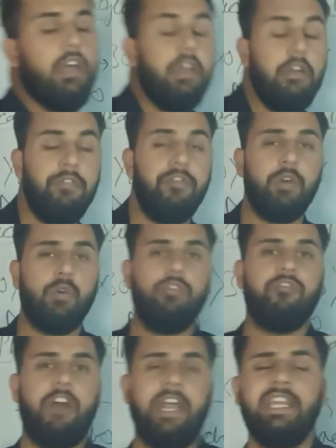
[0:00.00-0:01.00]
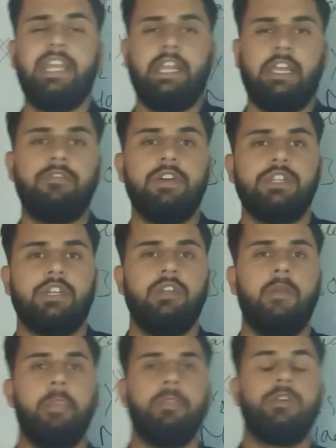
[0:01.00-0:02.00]
if we could find that
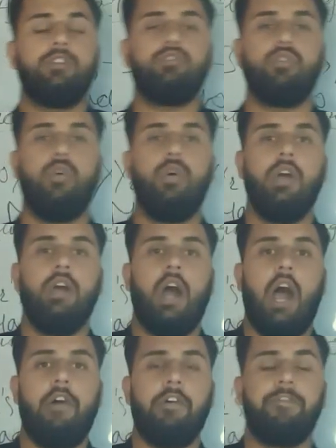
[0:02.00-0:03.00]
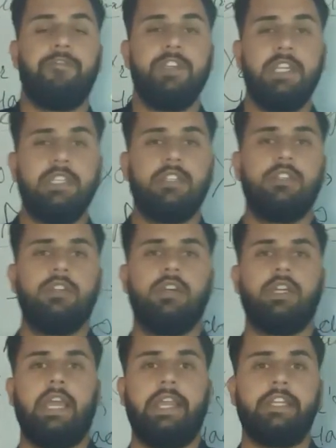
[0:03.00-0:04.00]
equation, so our physics
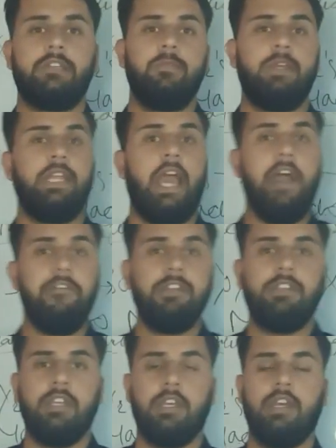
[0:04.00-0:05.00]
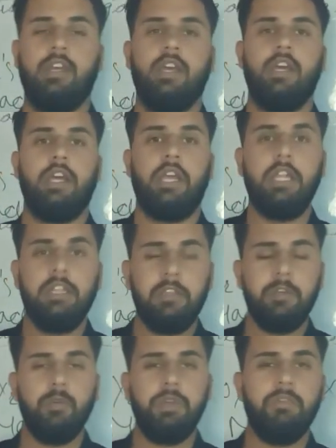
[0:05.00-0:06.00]
can explain everything in the
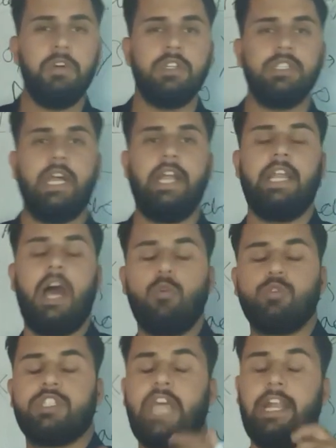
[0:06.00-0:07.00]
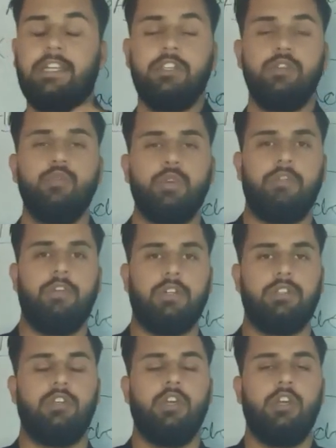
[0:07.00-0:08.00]
universe and outside the universe.